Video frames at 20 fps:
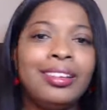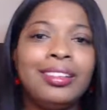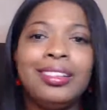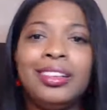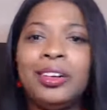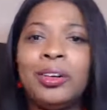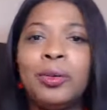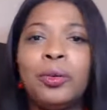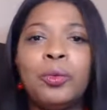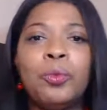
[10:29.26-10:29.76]

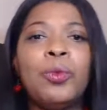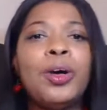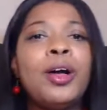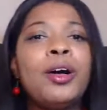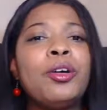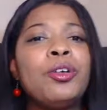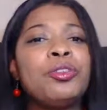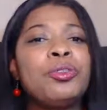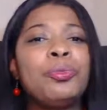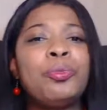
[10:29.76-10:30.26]

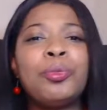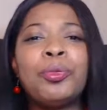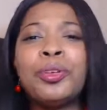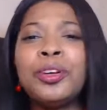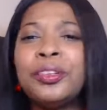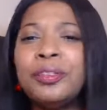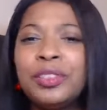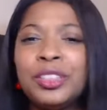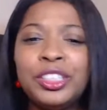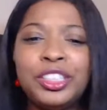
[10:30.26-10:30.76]
wealth,
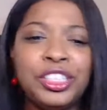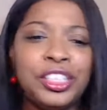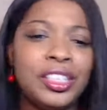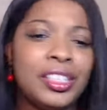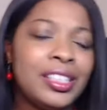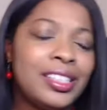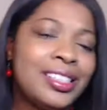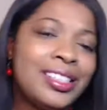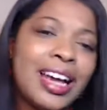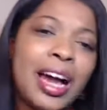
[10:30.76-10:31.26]

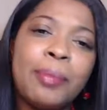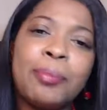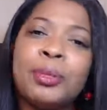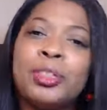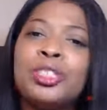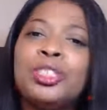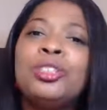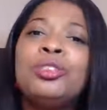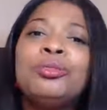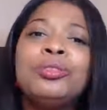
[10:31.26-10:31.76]
privileges,
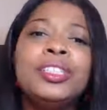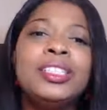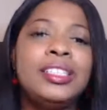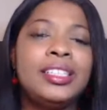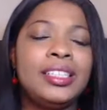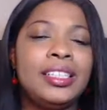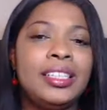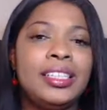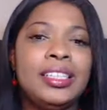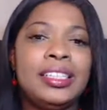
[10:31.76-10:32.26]

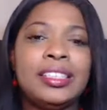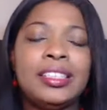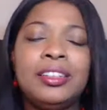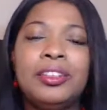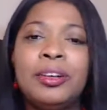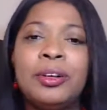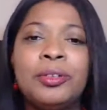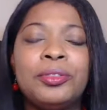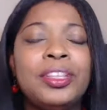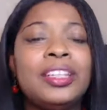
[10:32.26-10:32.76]
opportunities,
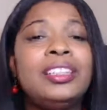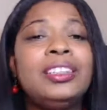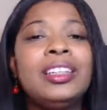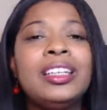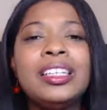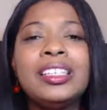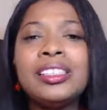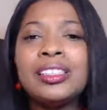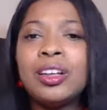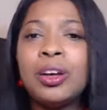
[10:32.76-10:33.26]
the
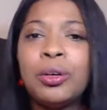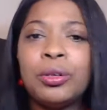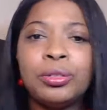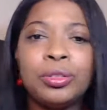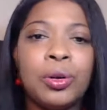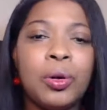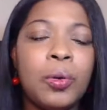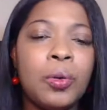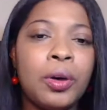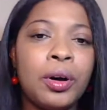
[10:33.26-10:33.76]
list goes
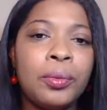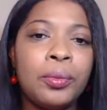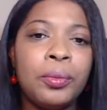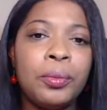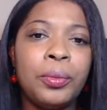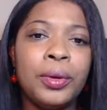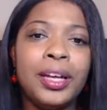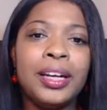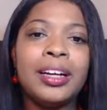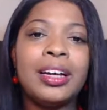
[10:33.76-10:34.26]
on
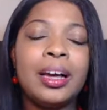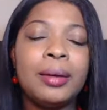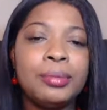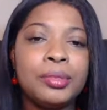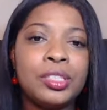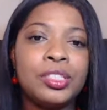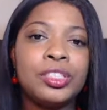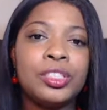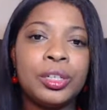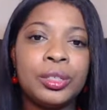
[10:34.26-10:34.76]
when it comes
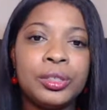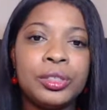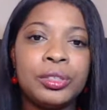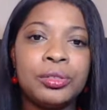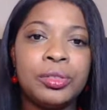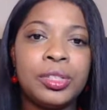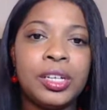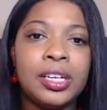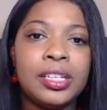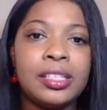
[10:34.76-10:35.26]
to social
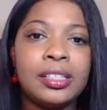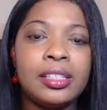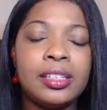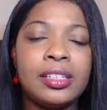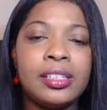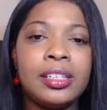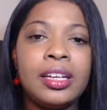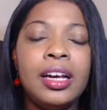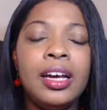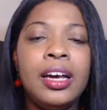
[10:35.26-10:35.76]

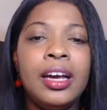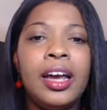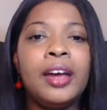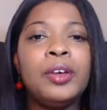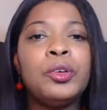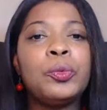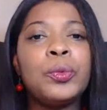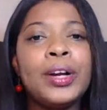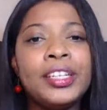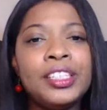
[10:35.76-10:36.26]
justice.
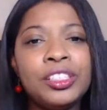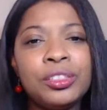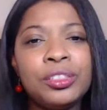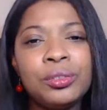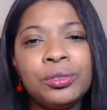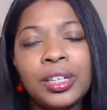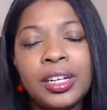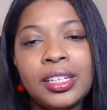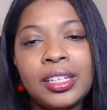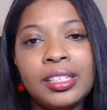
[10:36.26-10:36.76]
And racial
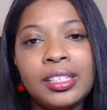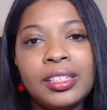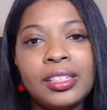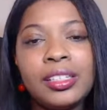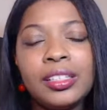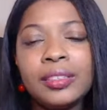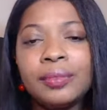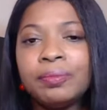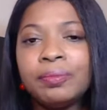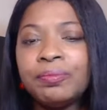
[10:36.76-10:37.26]

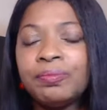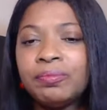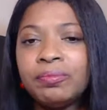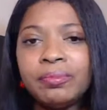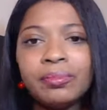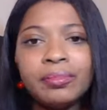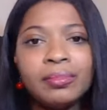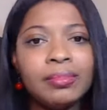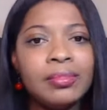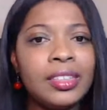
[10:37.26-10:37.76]
justice
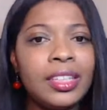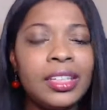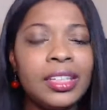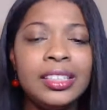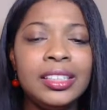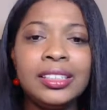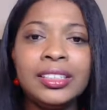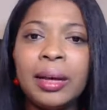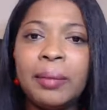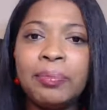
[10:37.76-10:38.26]

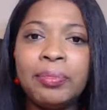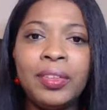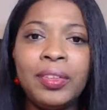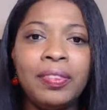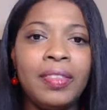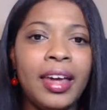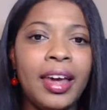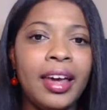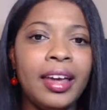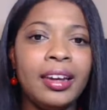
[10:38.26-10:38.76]
is something
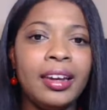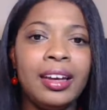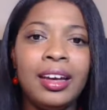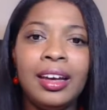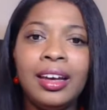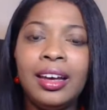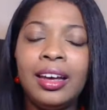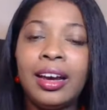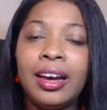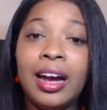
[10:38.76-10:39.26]
that,
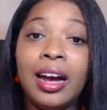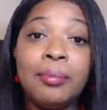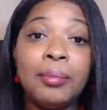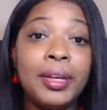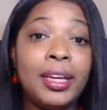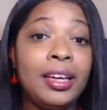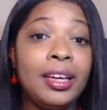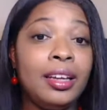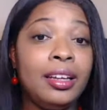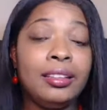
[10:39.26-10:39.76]

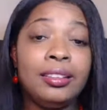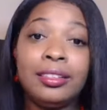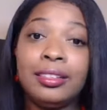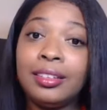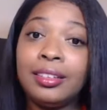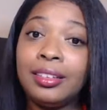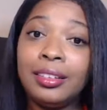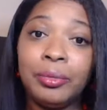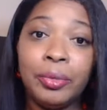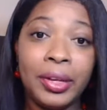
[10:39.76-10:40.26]

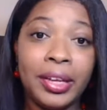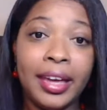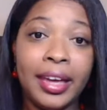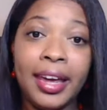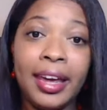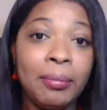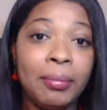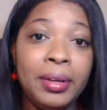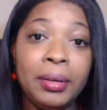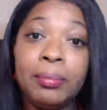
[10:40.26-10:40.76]
we
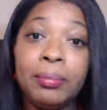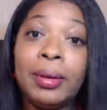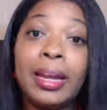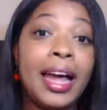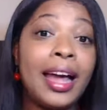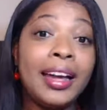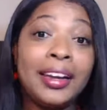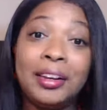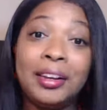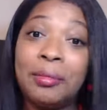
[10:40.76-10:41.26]
can't be
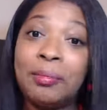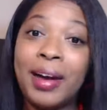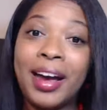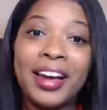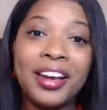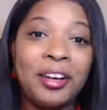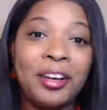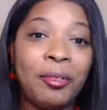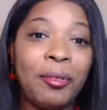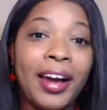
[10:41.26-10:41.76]
blinded
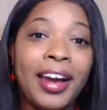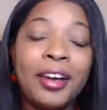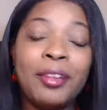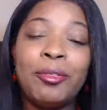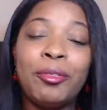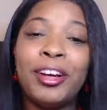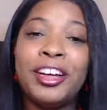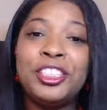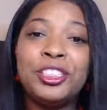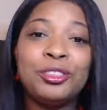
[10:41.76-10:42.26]
by it, right?
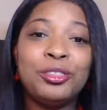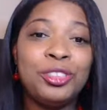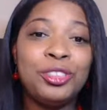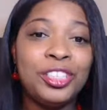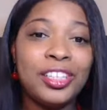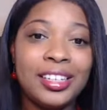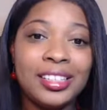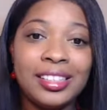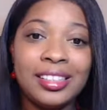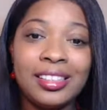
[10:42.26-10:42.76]
Racial
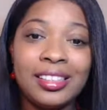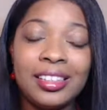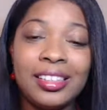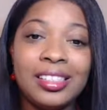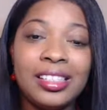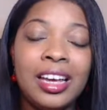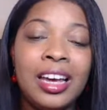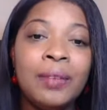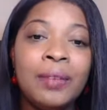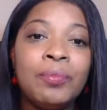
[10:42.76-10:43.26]

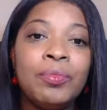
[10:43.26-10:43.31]
justice